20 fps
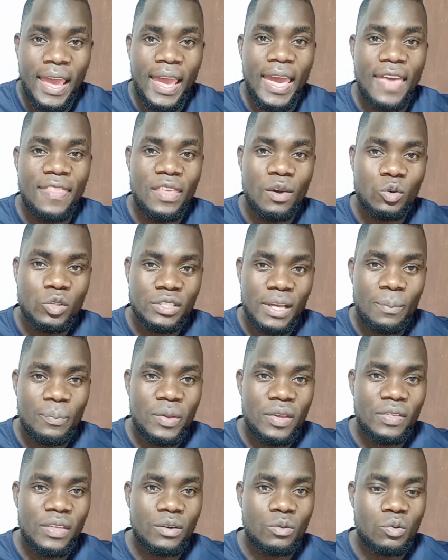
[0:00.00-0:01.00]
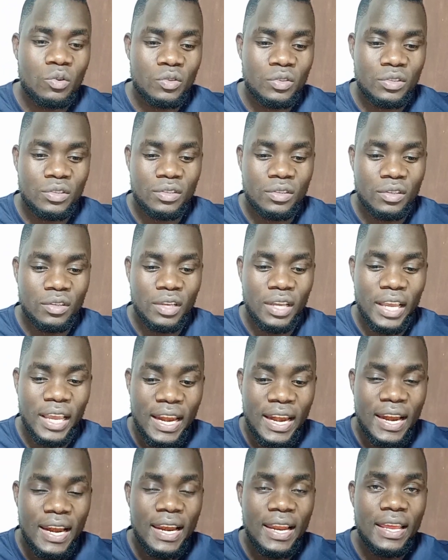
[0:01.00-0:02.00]
And there was something that was
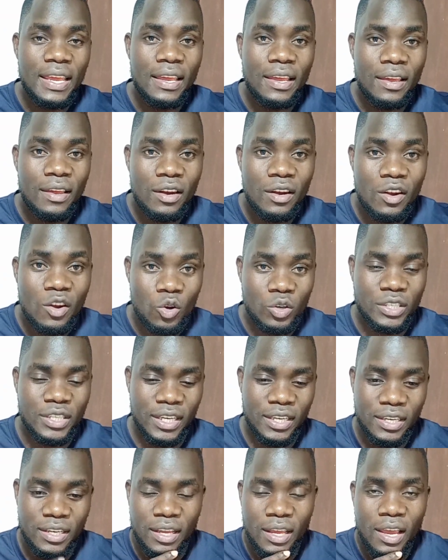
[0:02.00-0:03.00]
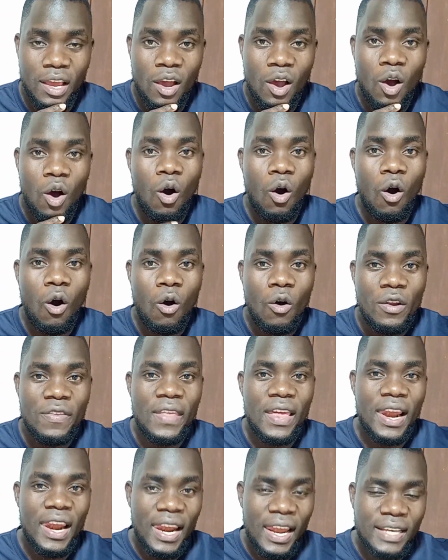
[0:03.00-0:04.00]
keenly noted. On
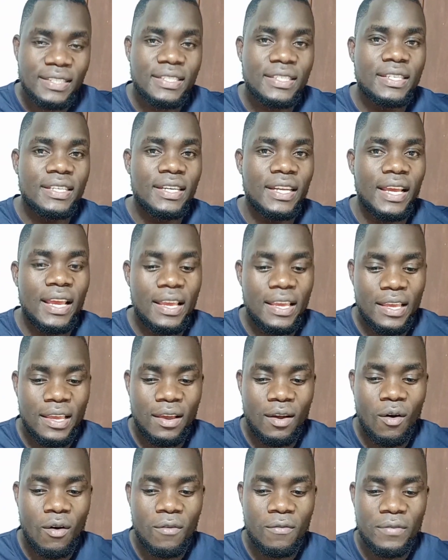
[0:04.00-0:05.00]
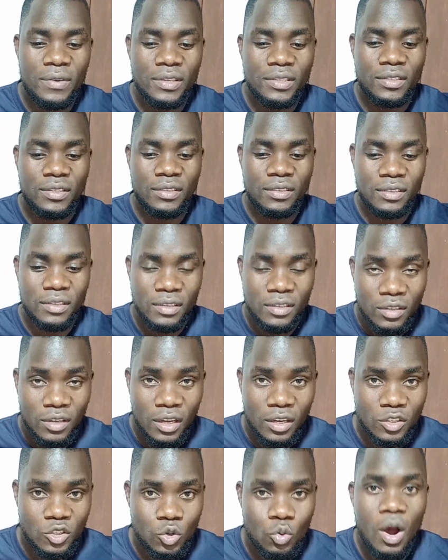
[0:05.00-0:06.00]
the last day of his
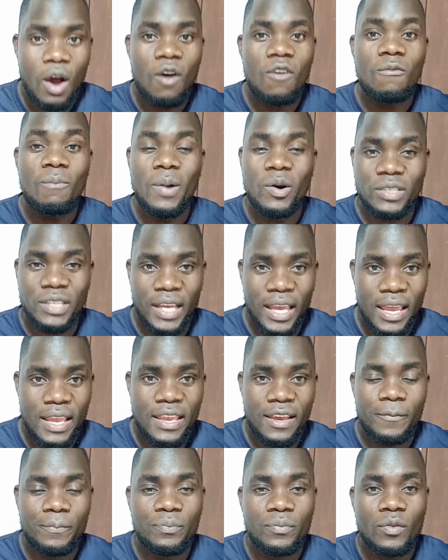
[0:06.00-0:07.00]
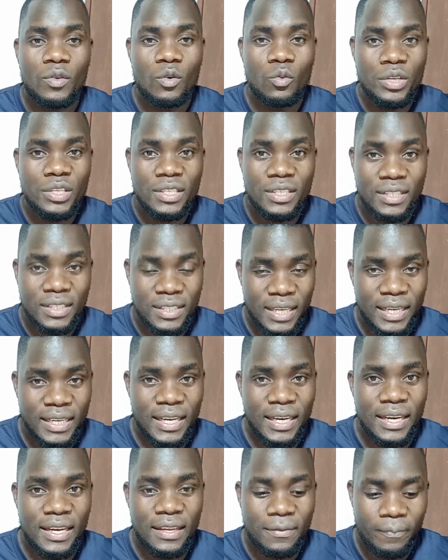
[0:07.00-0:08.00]
tour of Mount Kenya, which is
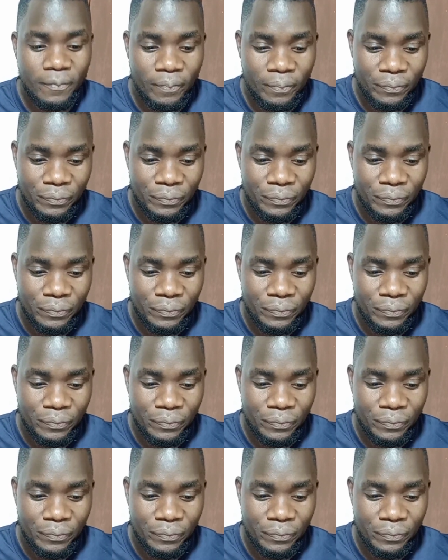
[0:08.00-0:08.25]
Saturday,